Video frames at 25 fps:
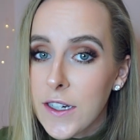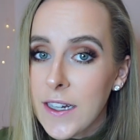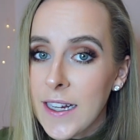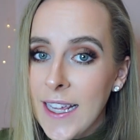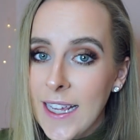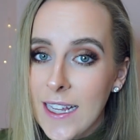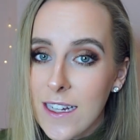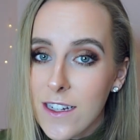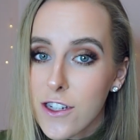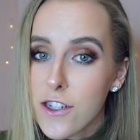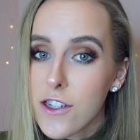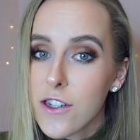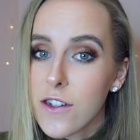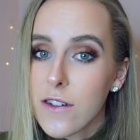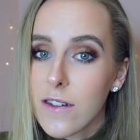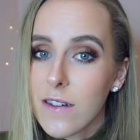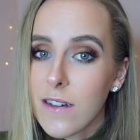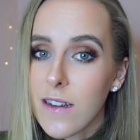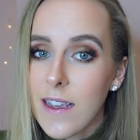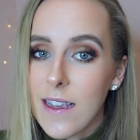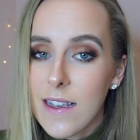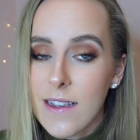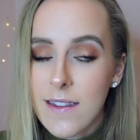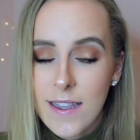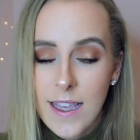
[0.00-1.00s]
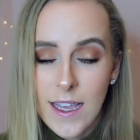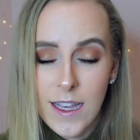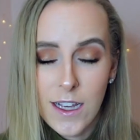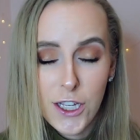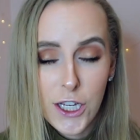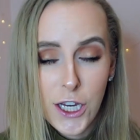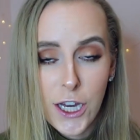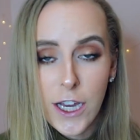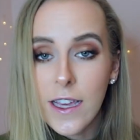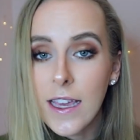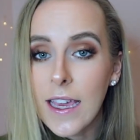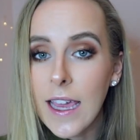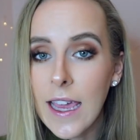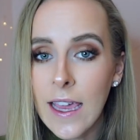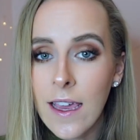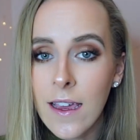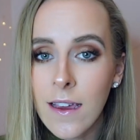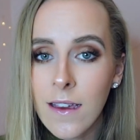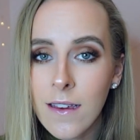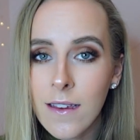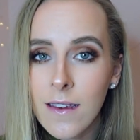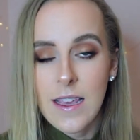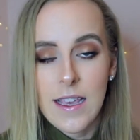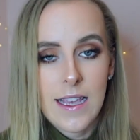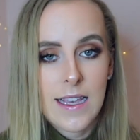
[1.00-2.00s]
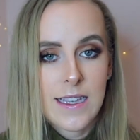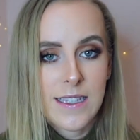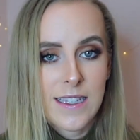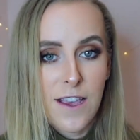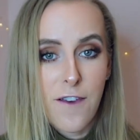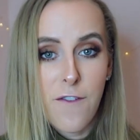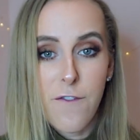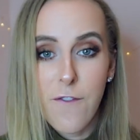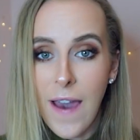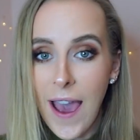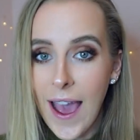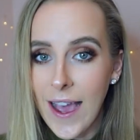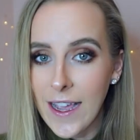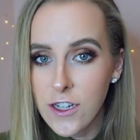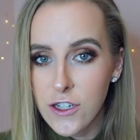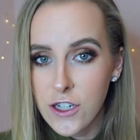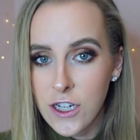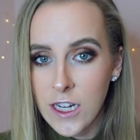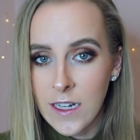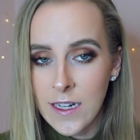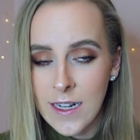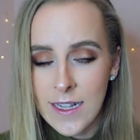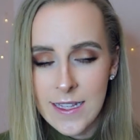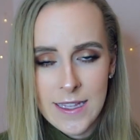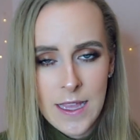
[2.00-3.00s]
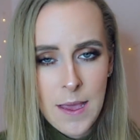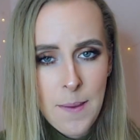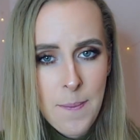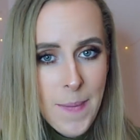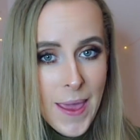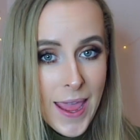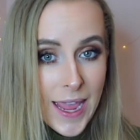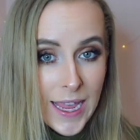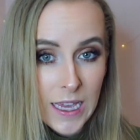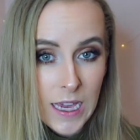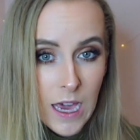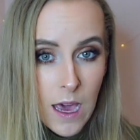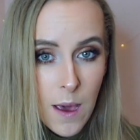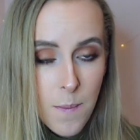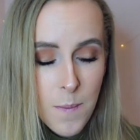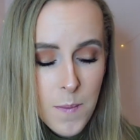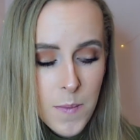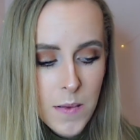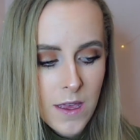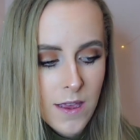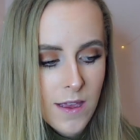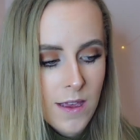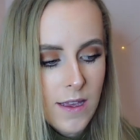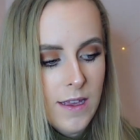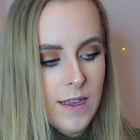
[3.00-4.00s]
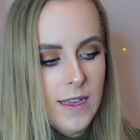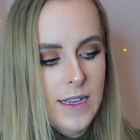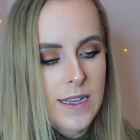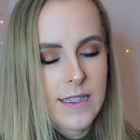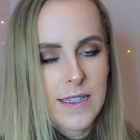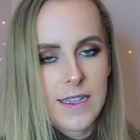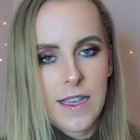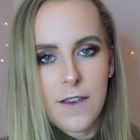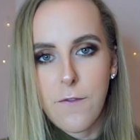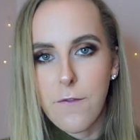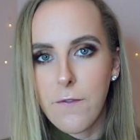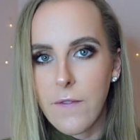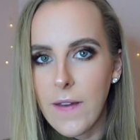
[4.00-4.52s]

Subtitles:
your niche? Is it cooking? Is it fashion? Is it makeup? Is it